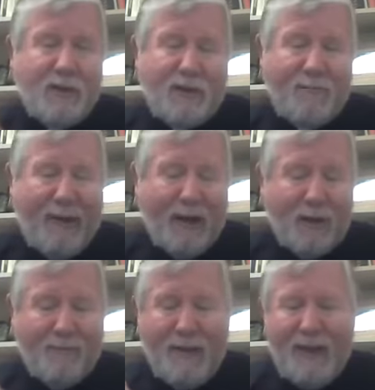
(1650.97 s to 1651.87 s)
compare
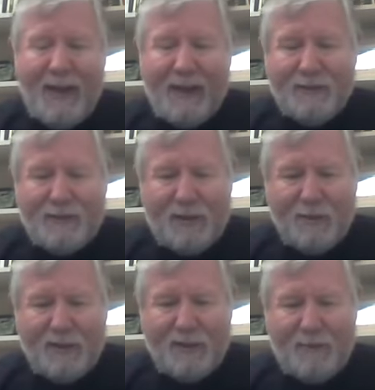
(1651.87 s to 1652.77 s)
them, and you
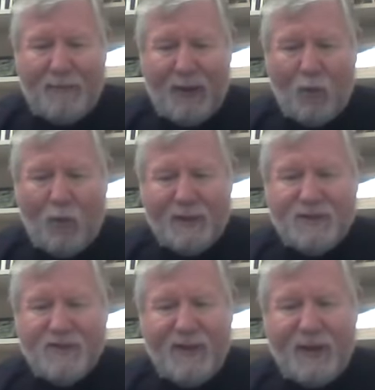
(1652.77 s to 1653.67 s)
can compare
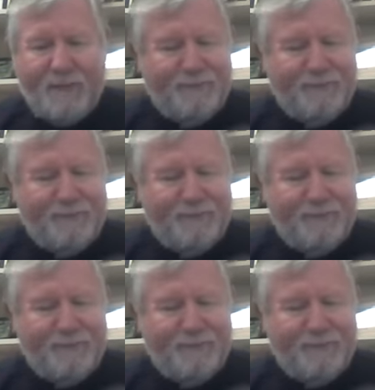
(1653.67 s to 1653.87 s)
what's there.